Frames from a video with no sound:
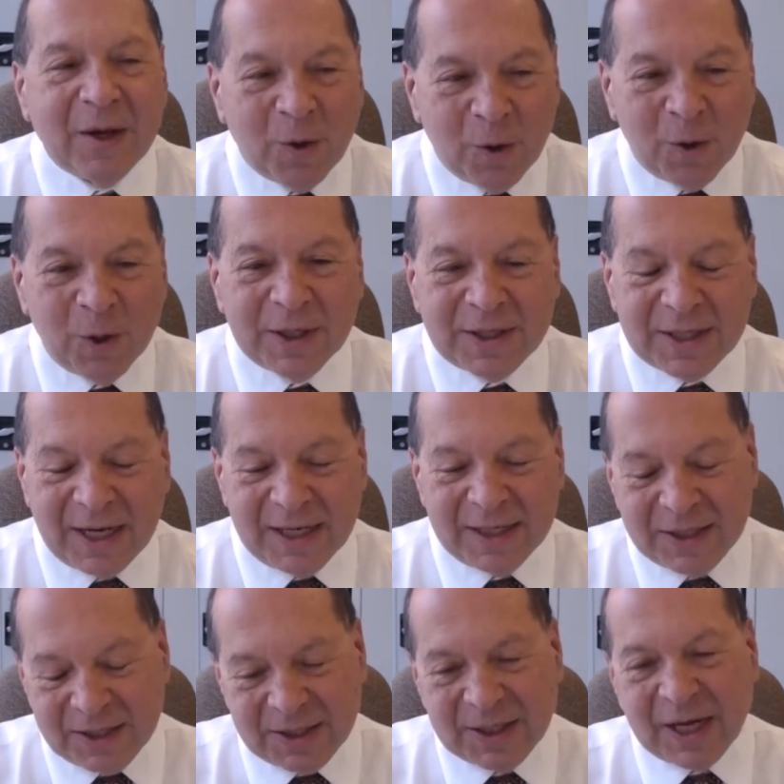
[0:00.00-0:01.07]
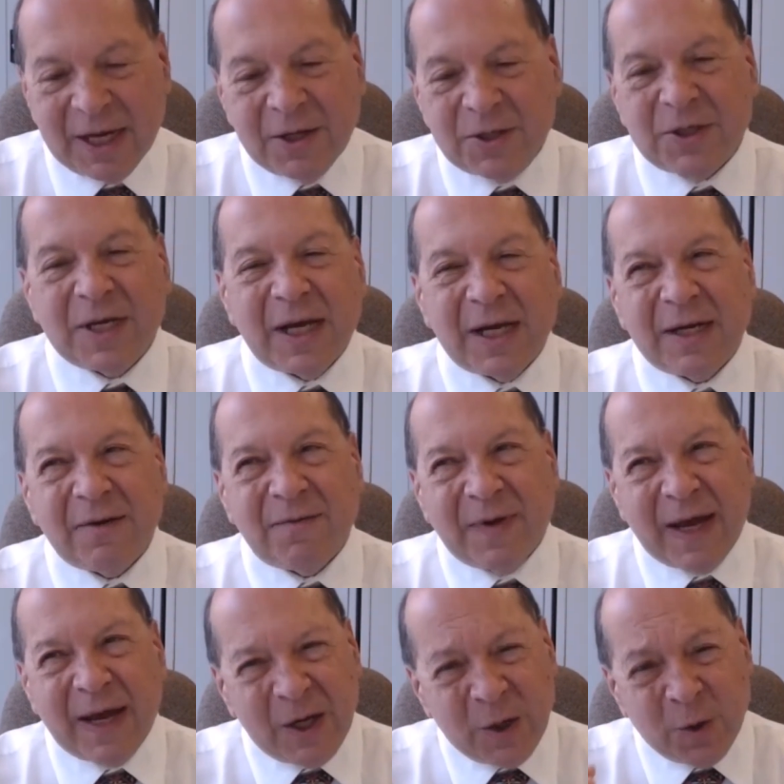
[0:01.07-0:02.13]
All it does is goes down in
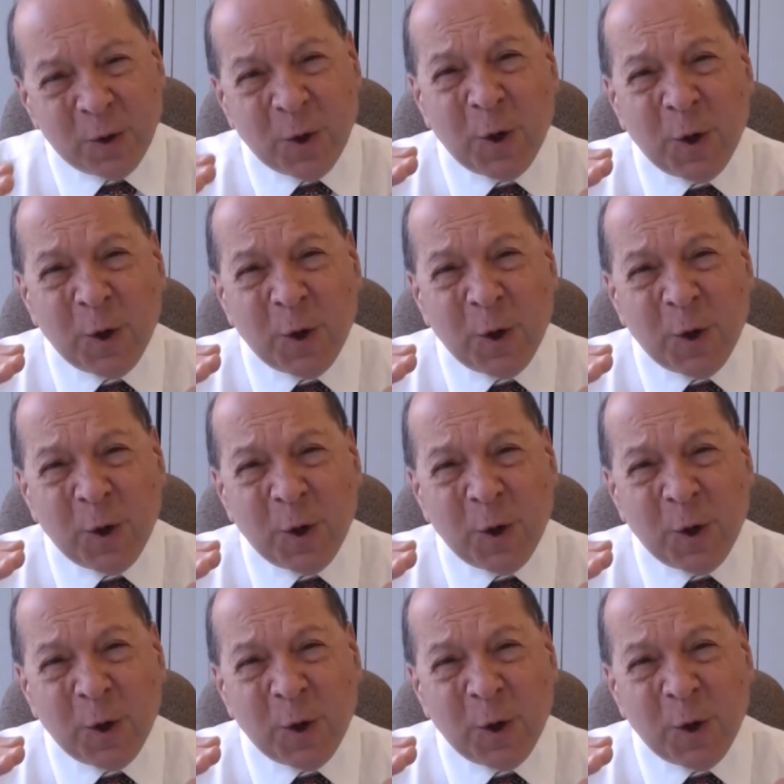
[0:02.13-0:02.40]
value